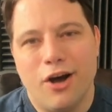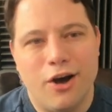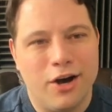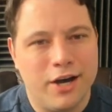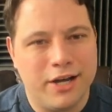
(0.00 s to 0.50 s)

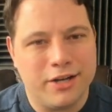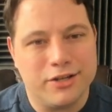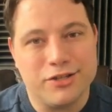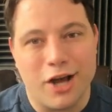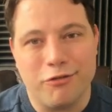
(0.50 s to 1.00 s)
on
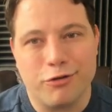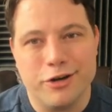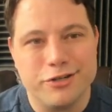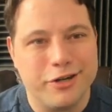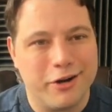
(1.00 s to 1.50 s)
the software
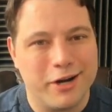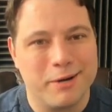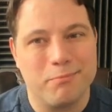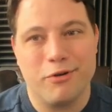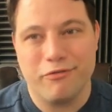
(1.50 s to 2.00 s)

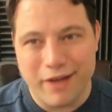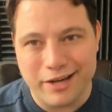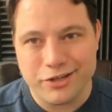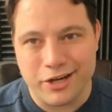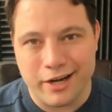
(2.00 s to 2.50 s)
engineering
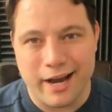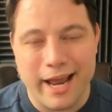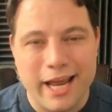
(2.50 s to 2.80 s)
profession,